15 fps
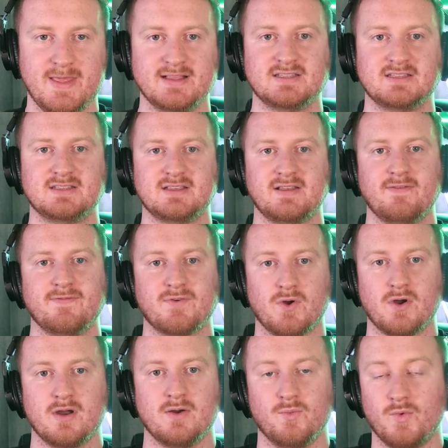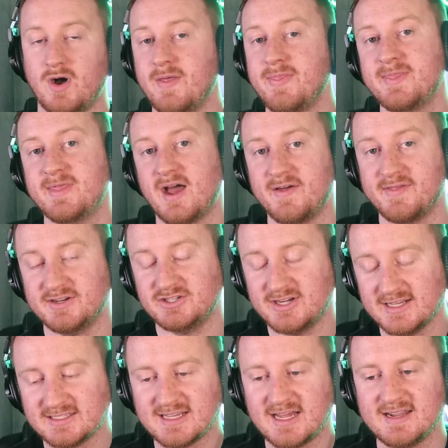That's for one on the
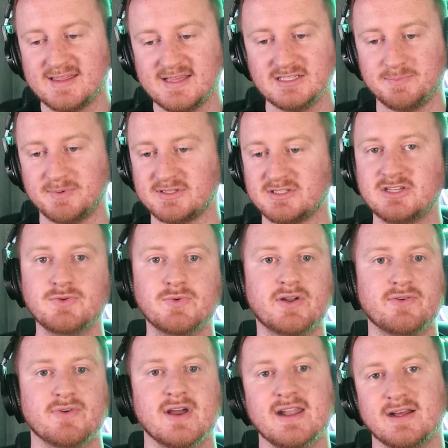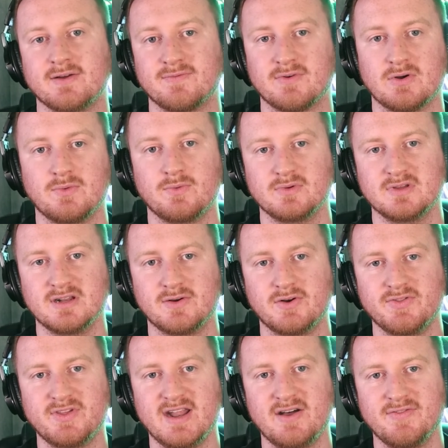Jet side of things, but two on Reddick for, you know,
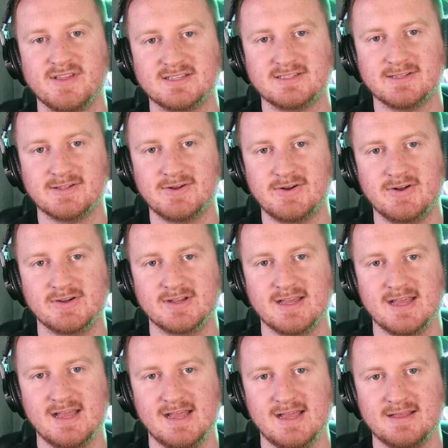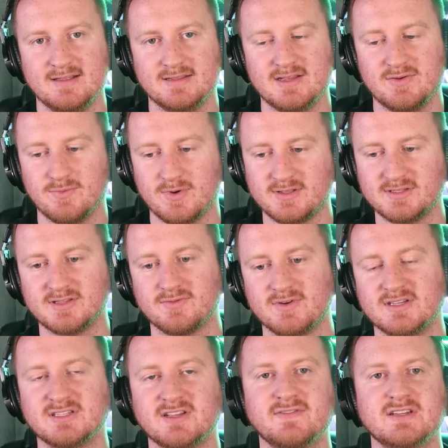holding out this long, and he runs the
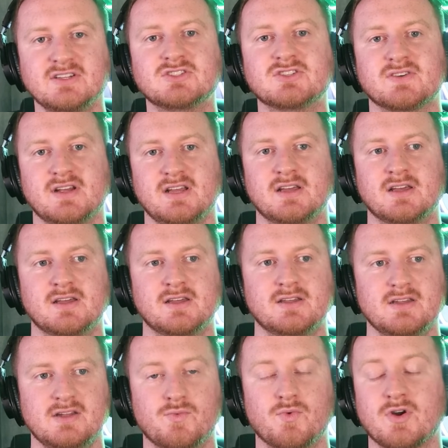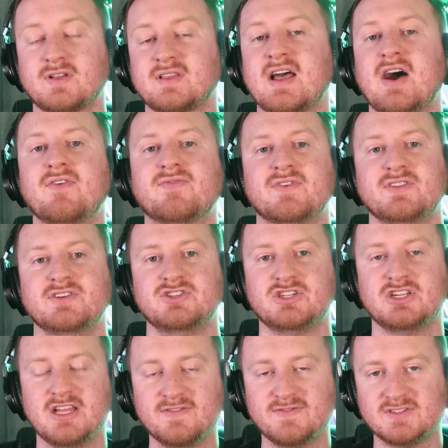risk of injury. It worked out for the
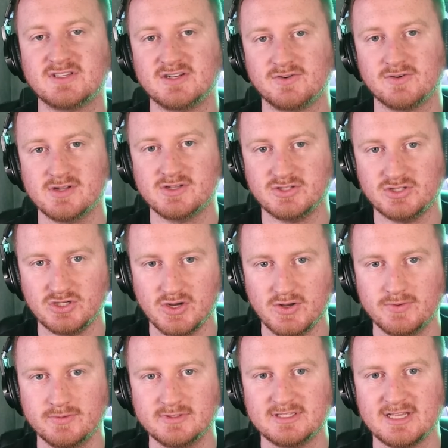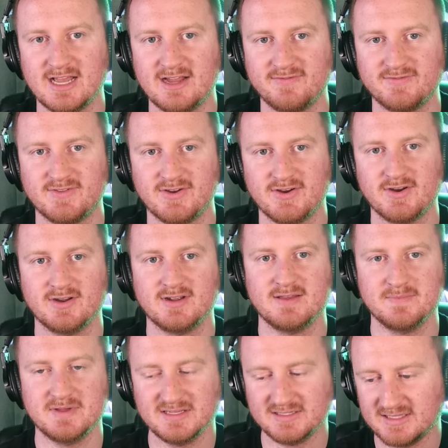Chiefs and Chris Jones after
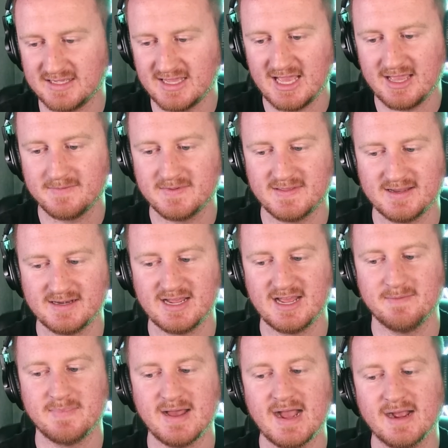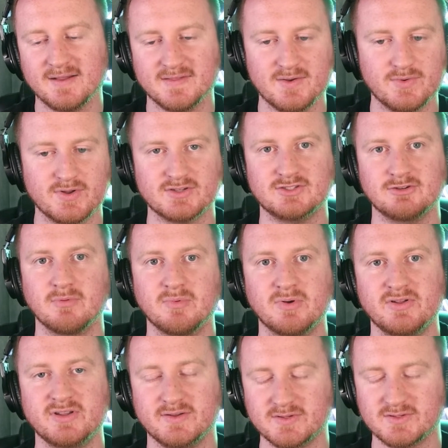he missed the game and then came back and they won a Super
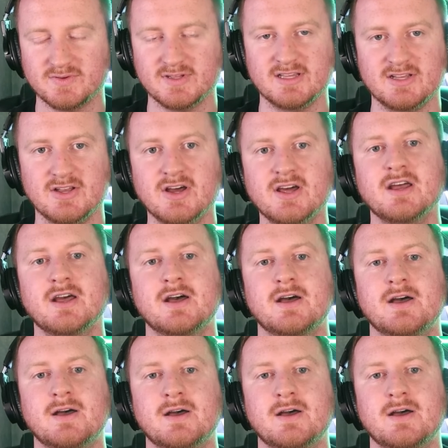Bowl and he was really good.